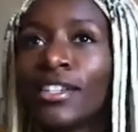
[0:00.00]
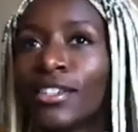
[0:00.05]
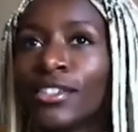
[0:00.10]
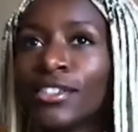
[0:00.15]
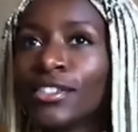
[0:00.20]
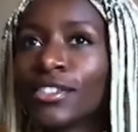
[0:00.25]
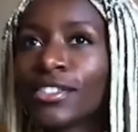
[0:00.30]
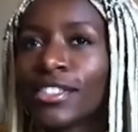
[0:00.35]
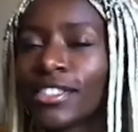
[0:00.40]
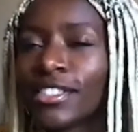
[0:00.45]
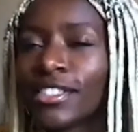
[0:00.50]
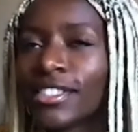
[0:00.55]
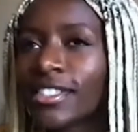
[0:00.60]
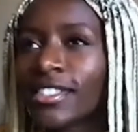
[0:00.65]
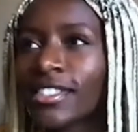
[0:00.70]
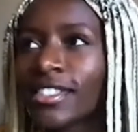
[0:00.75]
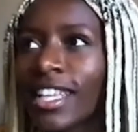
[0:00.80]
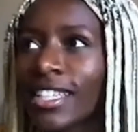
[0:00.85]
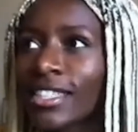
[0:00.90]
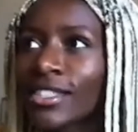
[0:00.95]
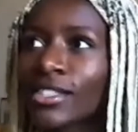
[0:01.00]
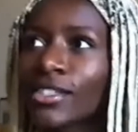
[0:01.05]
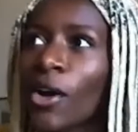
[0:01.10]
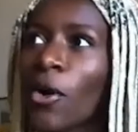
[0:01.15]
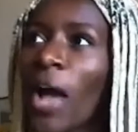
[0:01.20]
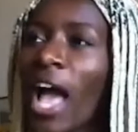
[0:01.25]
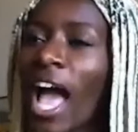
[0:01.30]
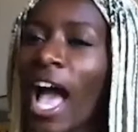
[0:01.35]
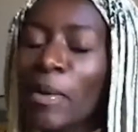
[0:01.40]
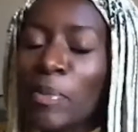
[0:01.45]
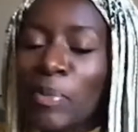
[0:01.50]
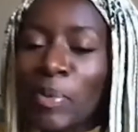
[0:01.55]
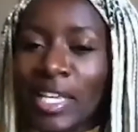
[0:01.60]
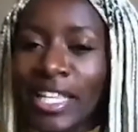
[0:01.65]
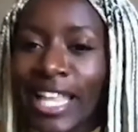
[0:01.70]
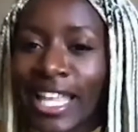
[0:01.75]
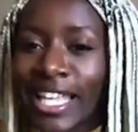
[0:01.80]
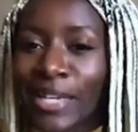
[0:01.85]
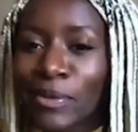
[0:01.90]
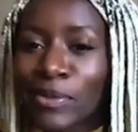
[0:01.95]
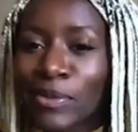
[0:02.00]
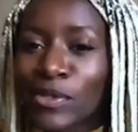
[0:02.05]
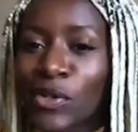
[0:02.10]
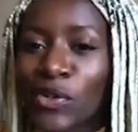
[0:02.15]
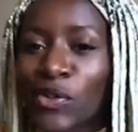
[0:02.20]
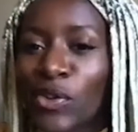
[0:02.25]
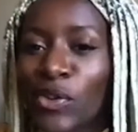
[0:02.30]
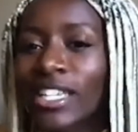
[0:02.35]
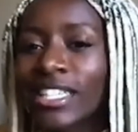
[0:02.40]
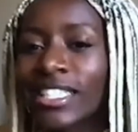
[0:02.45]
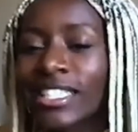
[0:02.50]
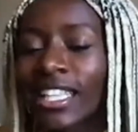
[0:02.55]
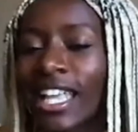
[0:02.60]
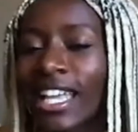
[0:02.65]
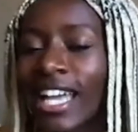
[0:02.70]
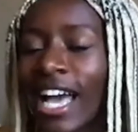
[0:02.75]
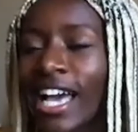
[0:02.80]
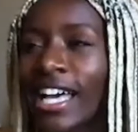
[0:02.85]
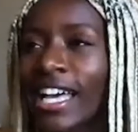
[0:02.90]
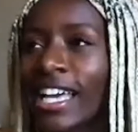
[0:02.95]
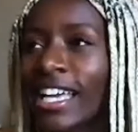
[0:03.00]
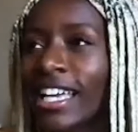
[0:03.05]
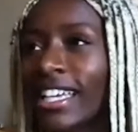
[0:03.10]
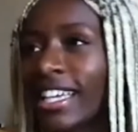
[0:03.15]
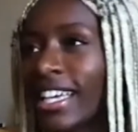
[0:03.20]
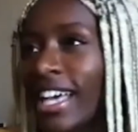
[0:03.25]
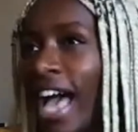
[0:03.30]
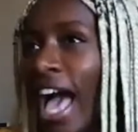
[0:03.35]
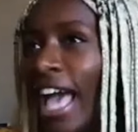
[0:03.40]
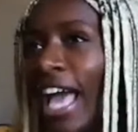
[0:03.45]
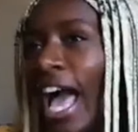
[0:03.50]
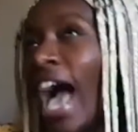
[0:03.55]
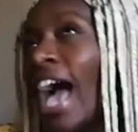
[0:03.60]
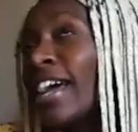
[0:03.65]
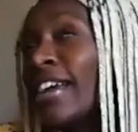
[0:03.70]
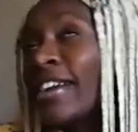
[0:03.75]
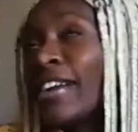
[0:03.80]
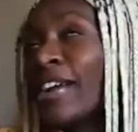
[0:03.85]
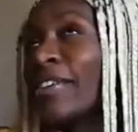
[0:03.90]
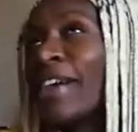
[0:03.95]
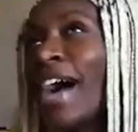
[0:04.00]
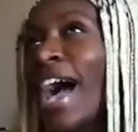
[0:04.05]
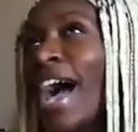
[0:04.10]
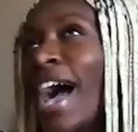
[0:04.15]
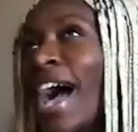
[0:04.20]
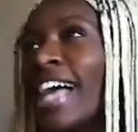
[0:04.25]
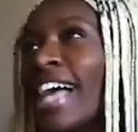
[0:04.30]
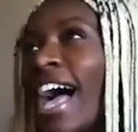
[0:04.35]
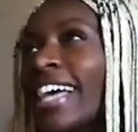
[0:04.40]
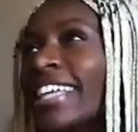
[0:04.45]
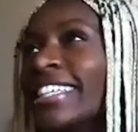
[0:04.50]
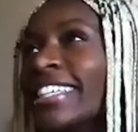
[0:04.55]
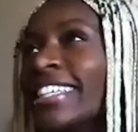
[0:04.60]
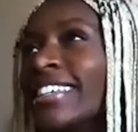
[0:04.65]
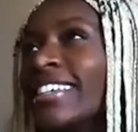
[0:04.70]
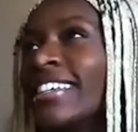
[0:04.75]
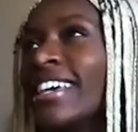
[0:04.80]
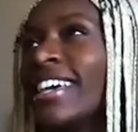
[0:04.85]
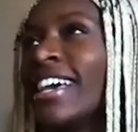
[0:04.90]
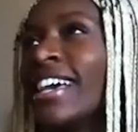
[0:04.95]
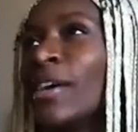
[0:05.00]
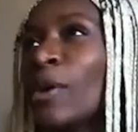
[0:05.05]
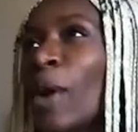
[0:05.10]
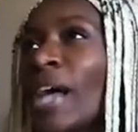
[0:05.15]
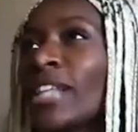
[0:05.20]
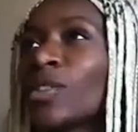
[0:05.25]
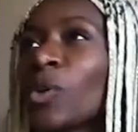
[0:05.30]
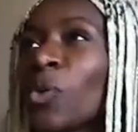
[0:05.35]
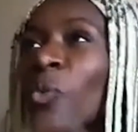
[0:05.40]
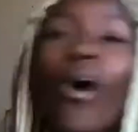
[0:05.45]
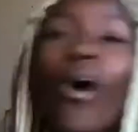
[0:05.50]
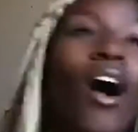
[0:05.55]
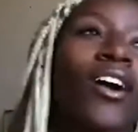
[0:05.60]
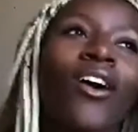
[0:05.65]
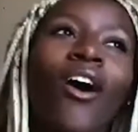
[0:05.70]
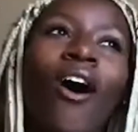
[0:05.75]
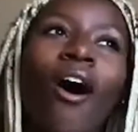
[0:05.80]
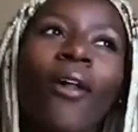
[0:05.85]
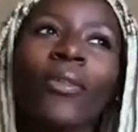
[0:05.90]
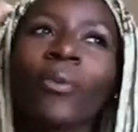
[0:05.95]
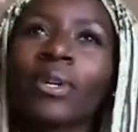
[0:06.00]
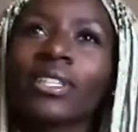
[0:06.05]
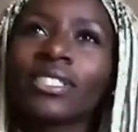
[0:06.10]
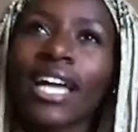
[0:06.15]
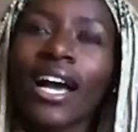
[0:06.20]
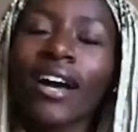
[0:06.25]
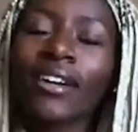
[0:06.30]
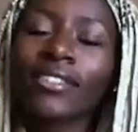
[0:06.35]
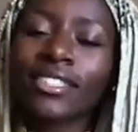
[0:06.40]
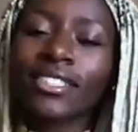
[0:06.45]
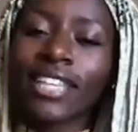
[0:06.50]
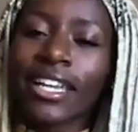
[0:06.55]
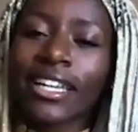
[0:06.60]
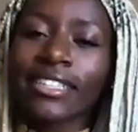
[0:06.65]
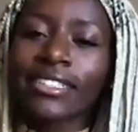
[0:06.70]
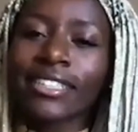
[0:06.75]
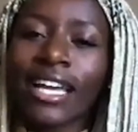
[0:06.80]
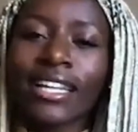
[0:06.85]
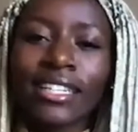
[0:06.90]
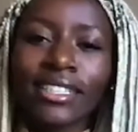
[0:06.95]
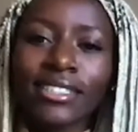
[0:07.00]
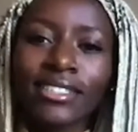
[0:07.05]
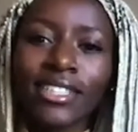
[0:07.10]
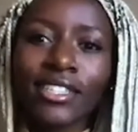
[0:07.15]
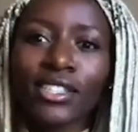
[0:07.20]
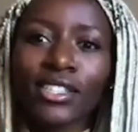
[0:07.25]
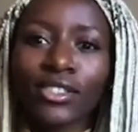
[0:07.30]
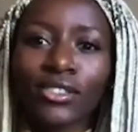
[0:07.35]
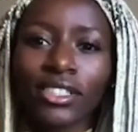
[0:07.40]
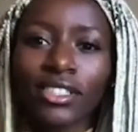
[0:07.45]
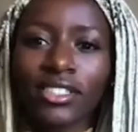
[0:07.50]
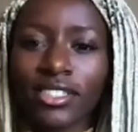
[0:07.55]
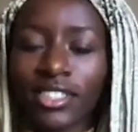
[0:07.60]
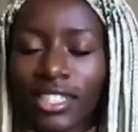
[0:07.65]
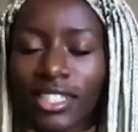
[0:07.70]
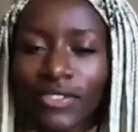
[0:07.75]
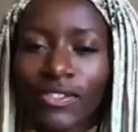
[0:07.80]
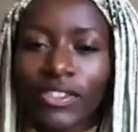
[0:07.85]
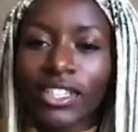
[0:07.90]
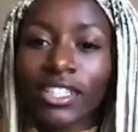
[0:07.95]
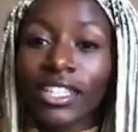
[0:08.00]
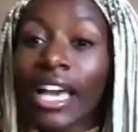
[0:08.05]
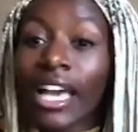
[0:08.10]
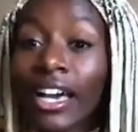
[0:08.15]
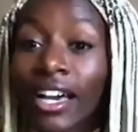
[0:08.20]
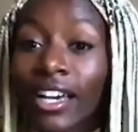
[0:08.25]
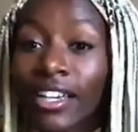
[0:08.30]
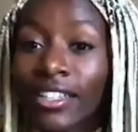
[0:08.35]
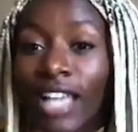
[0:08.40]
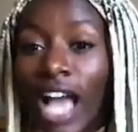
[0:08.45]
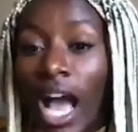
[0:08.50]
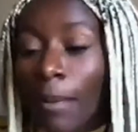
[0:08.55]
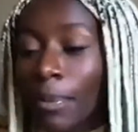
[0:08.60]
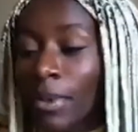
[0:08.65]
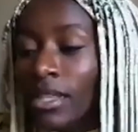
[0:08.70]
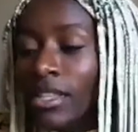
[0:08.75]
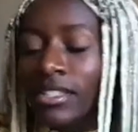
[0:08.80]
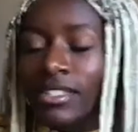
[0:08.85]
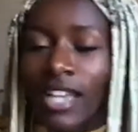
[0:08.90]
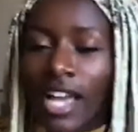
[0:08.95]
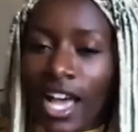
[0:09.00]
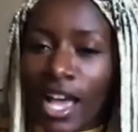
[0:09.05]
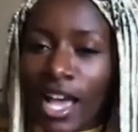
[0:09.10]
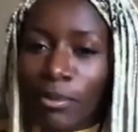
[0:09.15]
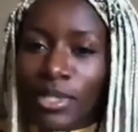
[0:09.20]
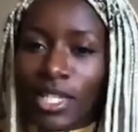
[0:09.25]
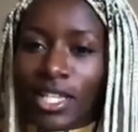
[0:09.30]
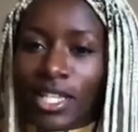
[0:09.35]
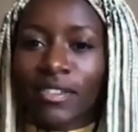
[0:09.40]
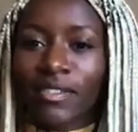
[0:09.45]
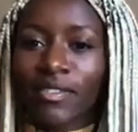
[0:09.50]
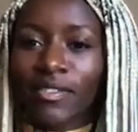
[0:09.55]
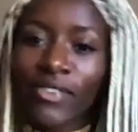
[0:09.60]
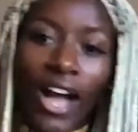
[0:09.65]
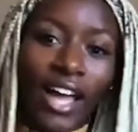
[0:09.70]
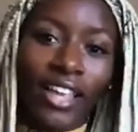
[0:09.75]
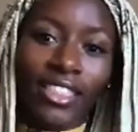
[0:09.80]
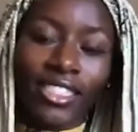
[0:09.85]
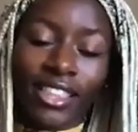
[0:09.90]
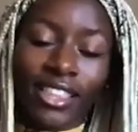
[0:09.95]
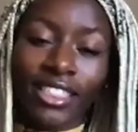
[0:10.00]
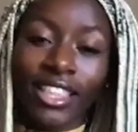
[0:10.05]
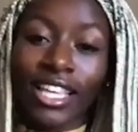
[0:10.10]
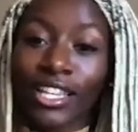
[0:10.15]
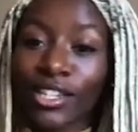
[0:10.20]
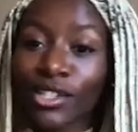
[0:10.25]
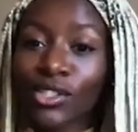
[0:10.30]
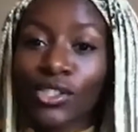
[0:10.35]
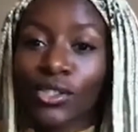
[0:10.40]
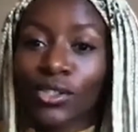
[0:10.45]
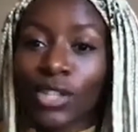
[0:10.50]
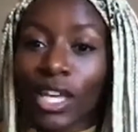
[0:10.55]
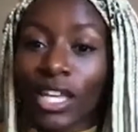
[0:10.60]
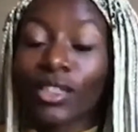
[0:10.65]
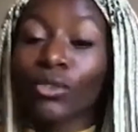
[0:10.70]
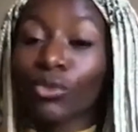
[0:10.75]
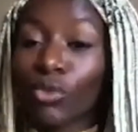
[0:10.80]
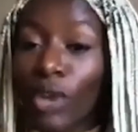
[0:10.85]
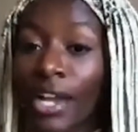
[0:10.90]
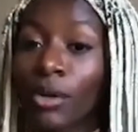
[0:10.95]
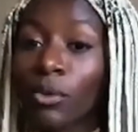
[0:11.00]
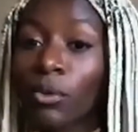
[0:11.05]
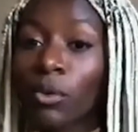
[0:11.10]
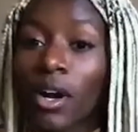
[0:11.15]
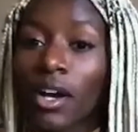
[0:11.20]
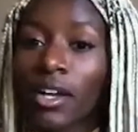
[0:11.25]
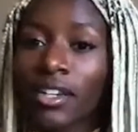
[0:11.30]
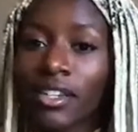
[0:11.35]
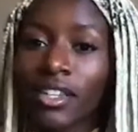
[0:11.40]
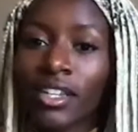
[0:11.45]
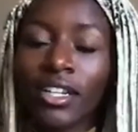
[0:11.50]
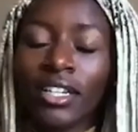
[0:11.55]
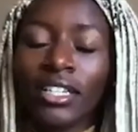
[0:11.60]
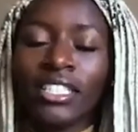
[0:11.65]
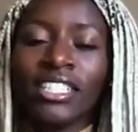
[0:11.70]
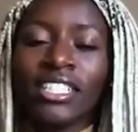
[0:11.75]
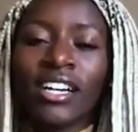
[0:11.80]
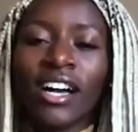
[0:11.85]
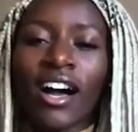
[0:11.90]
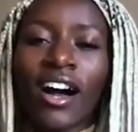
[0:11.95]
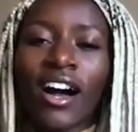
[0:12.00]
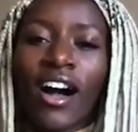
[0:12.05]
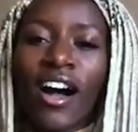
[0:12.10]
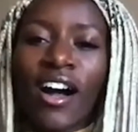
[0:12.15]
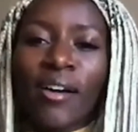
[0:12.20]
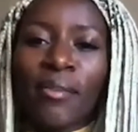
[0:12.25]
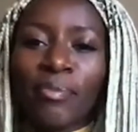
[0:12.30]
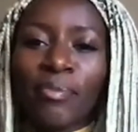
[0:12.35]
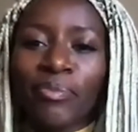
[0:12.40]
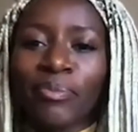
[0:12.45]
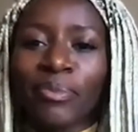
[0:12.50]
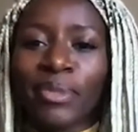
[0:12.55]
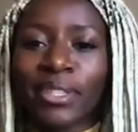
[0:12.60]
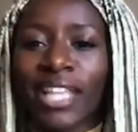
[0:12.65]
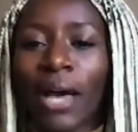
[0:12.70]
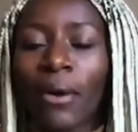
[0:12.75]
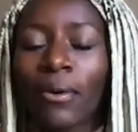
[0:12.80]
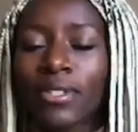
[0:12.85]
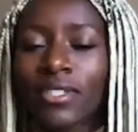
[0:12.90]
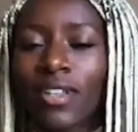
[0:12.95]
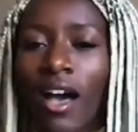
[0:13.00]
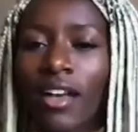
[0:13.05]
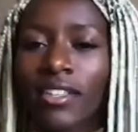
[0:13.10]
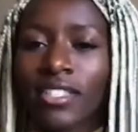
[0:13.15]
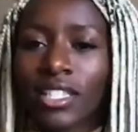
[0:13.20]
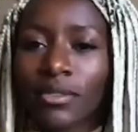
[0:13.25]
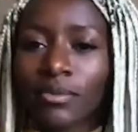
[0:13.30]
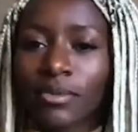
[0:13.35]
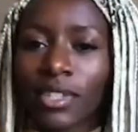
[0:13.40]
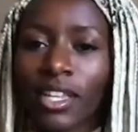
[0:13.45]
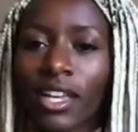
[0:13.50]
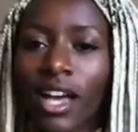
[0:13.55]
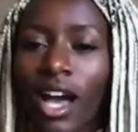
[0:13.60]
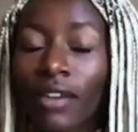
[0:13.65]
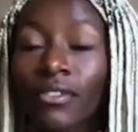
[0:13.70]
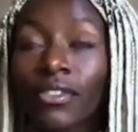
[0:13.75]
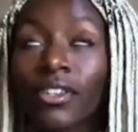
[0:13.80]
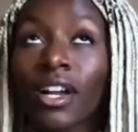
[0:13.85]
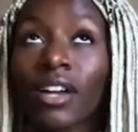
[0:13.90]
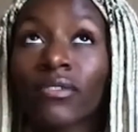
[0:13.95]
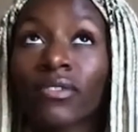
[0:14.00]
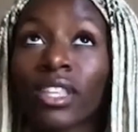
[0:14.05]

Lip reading: just like so happy. Like it was crazy. Like I don't know. I had to walk all the way down to like 96th Street to even get a copy of the Times. I couldn't find like the issue, like the right one. But that was awesome. The cover of